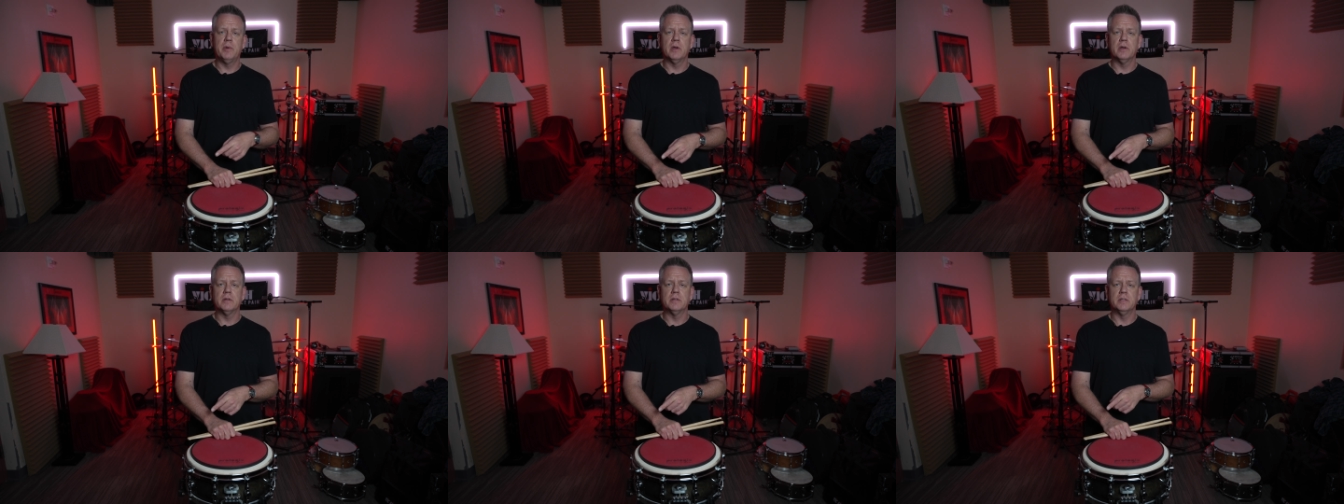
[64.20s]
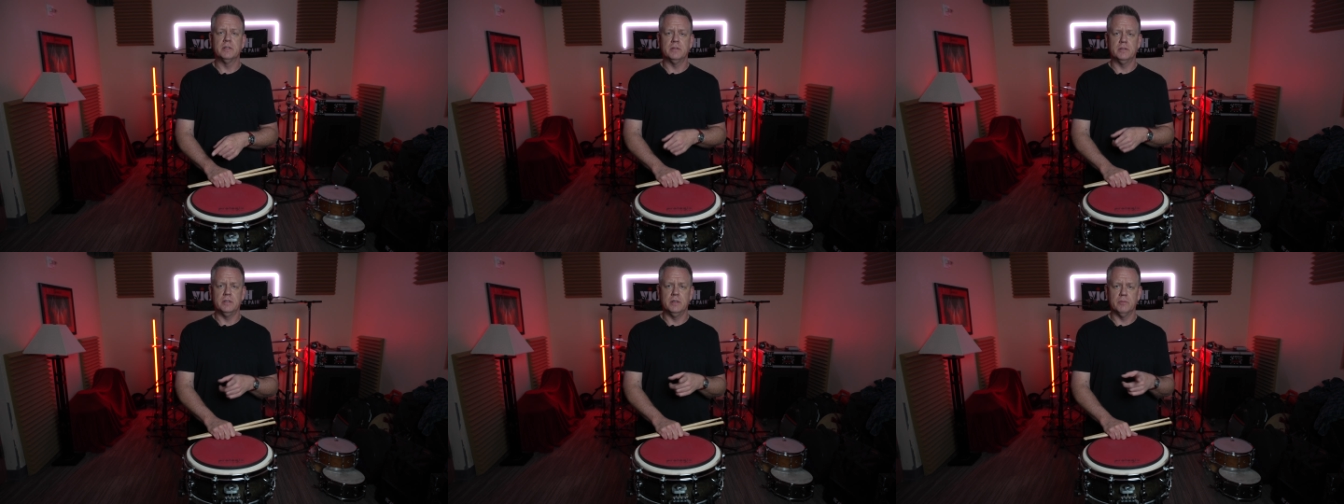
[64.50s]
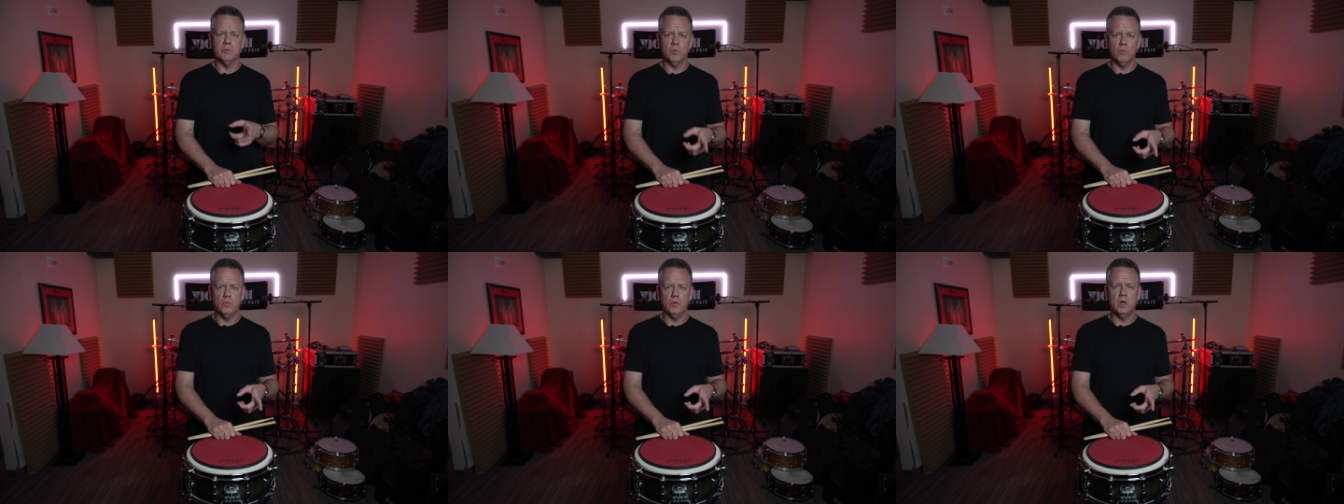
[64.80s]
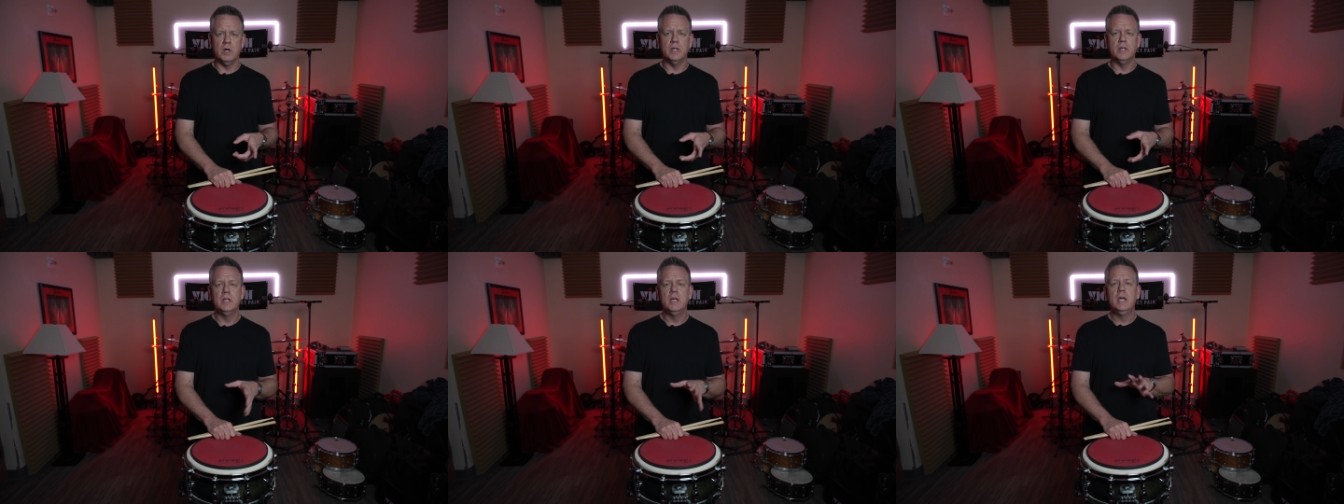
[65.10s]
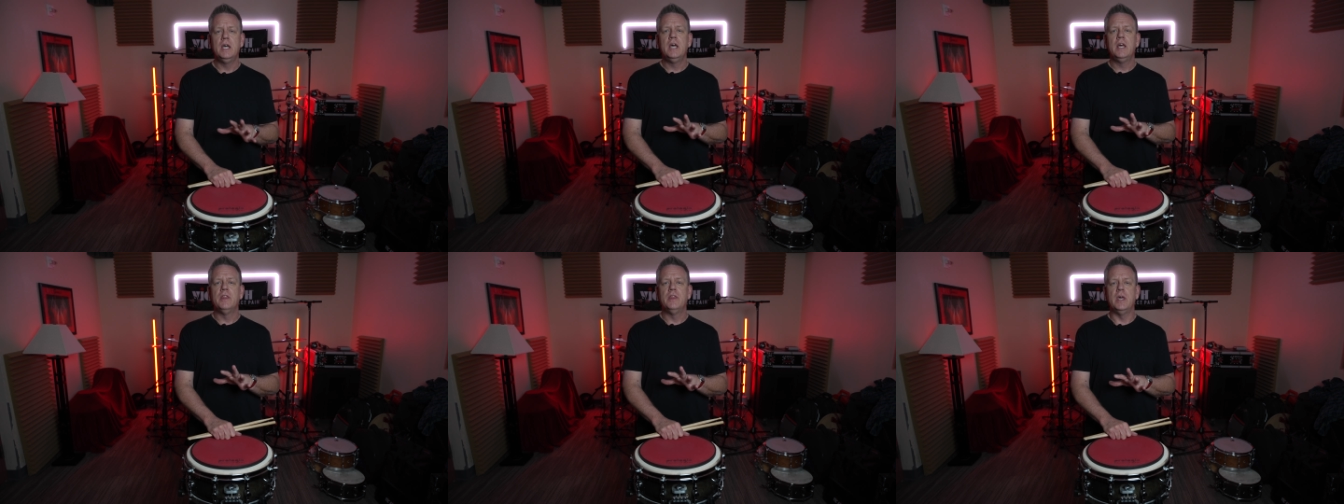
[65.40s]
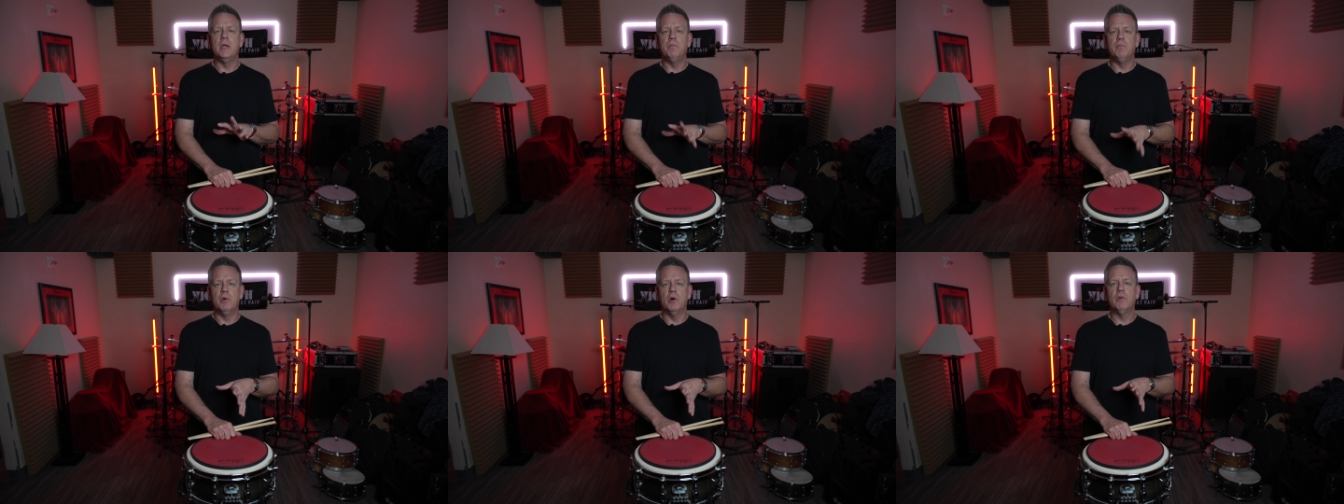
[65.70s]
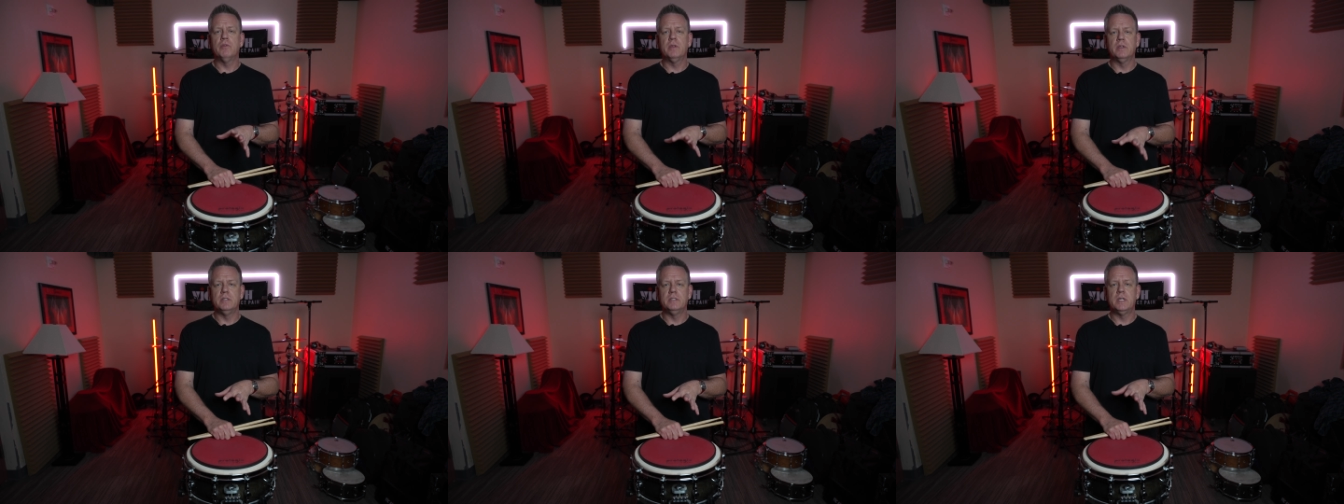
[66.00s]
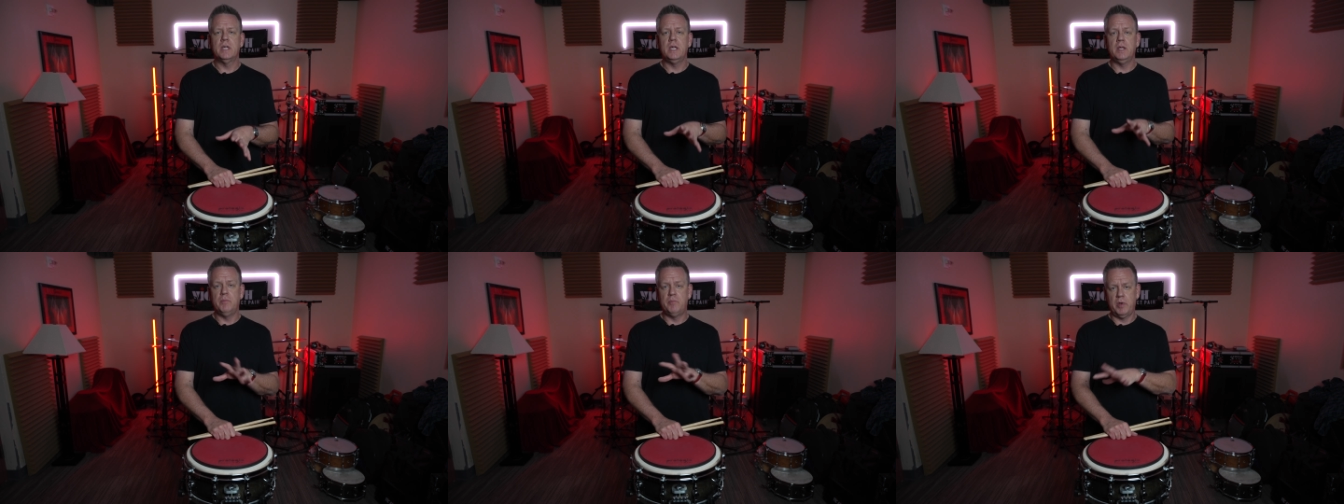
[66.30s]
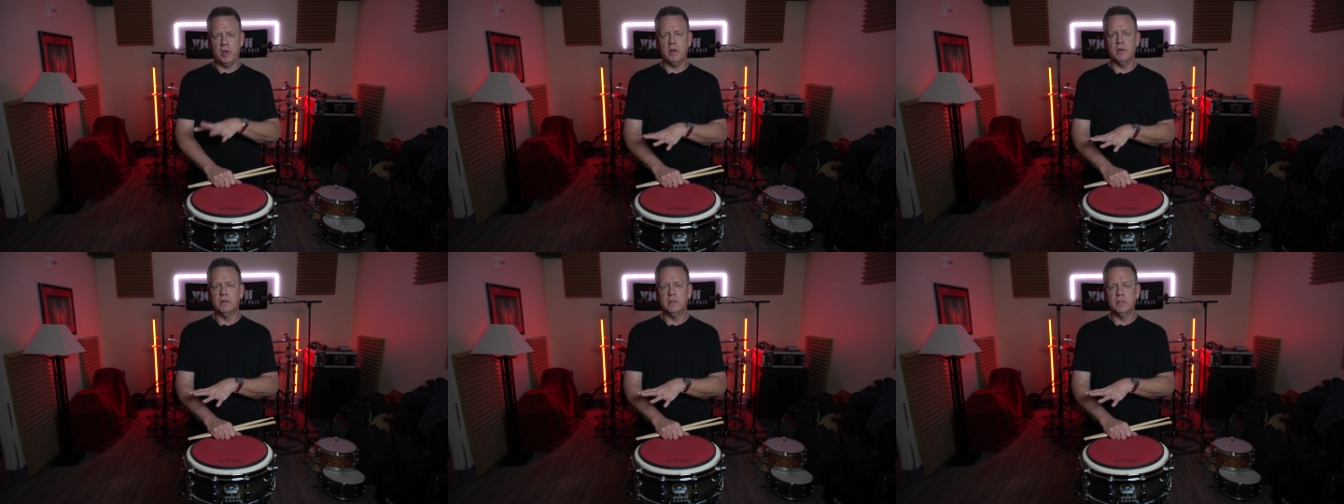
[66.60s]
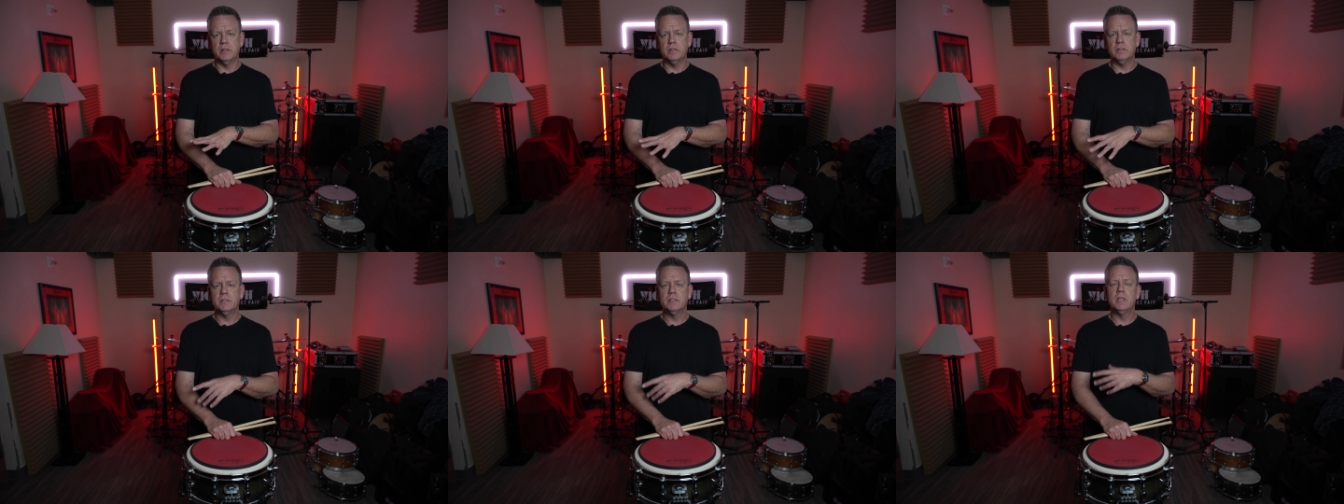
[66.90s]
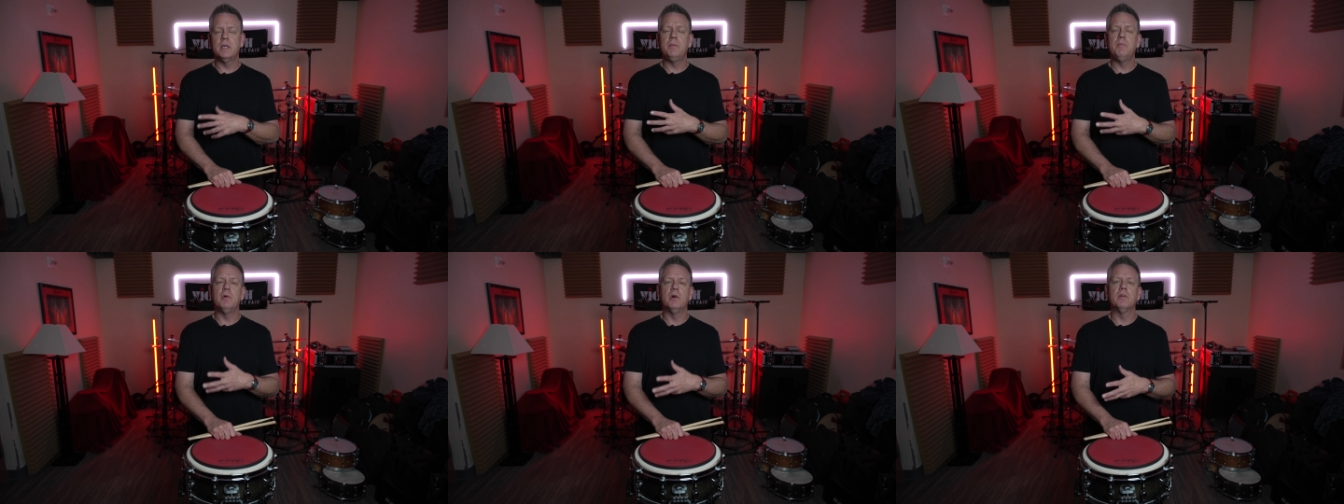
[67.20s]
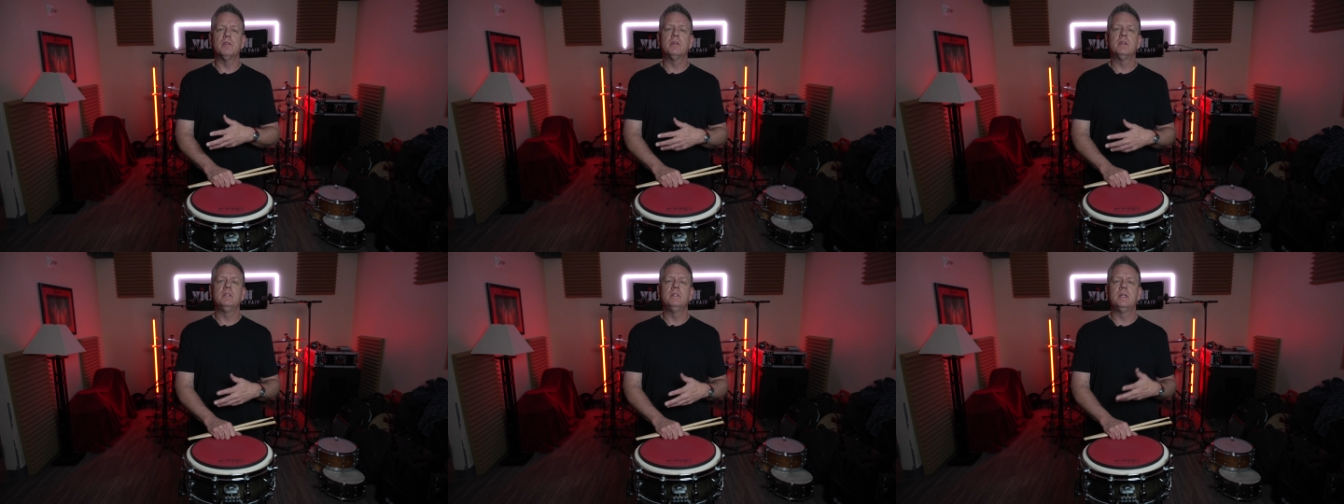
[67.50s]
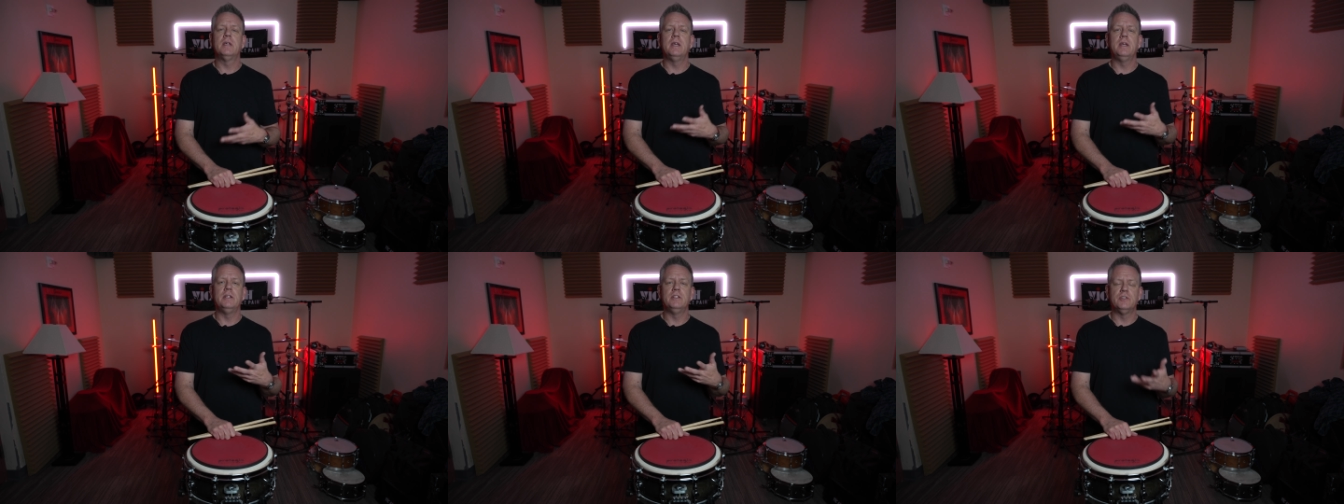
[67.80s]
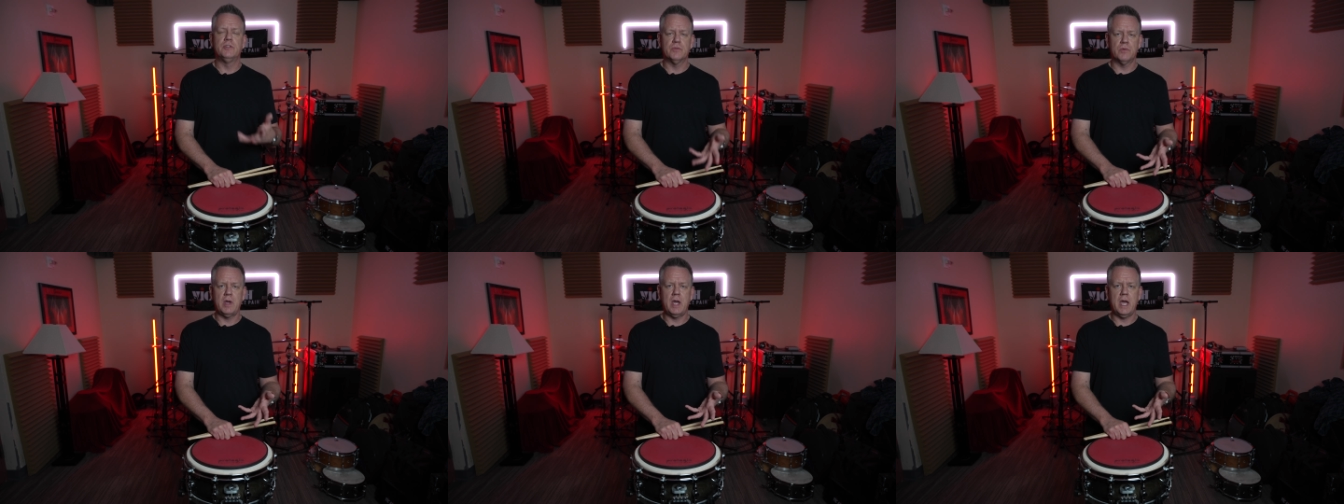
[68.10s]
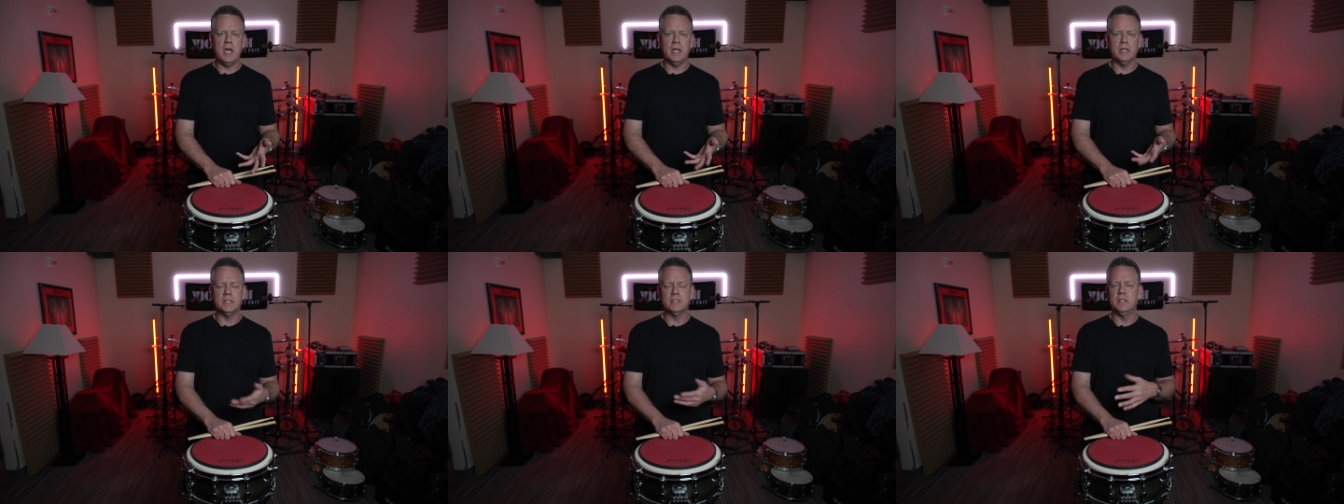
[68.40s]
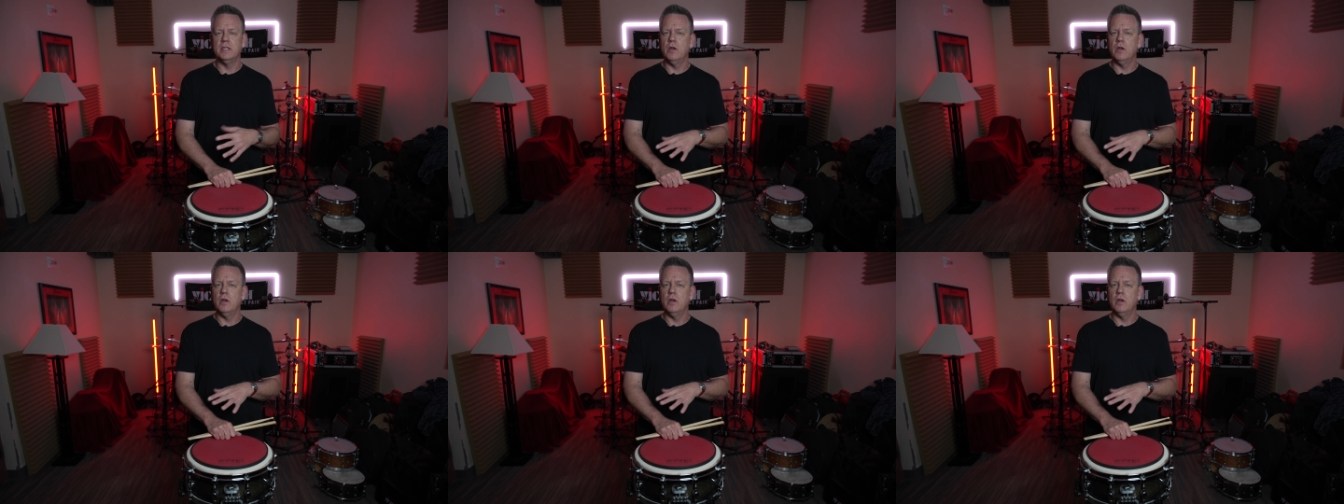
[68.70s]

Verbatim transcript: paradiddle number one. They both contain paradiddles, they both contain drags.